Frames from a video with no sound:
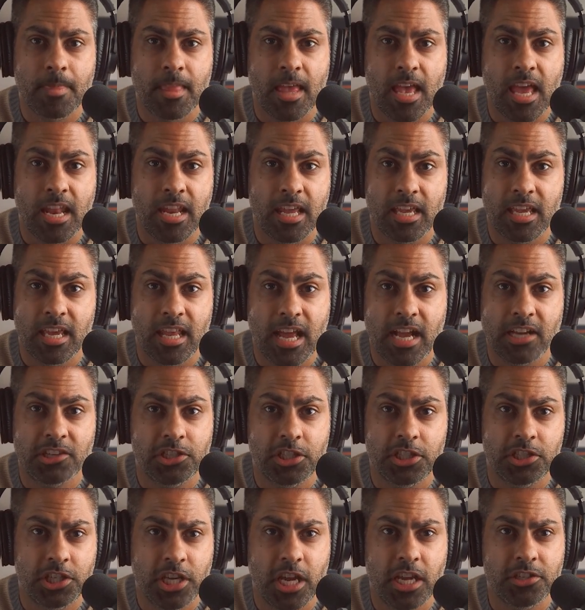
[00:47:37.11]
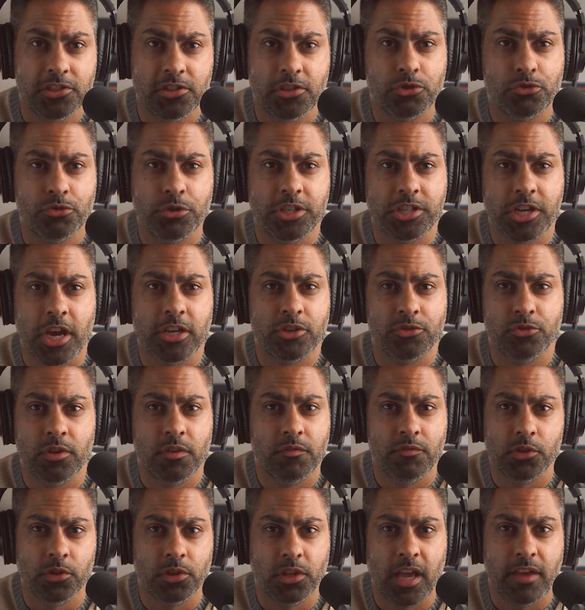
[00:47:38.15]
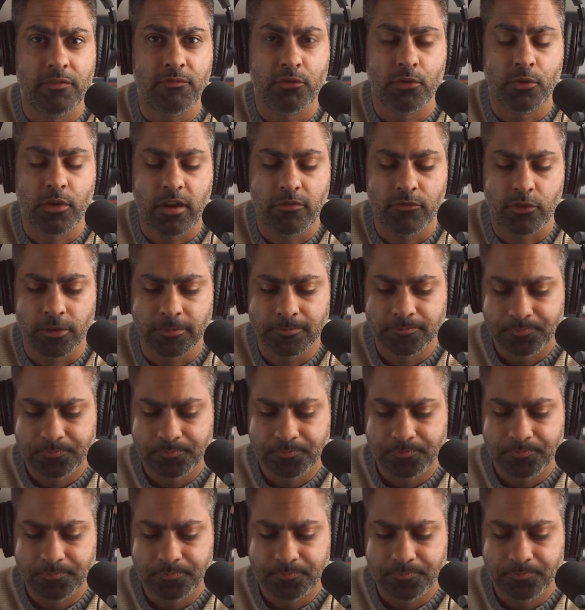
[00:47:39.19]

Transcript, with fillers: and it can actually change the trajectory of your life forever.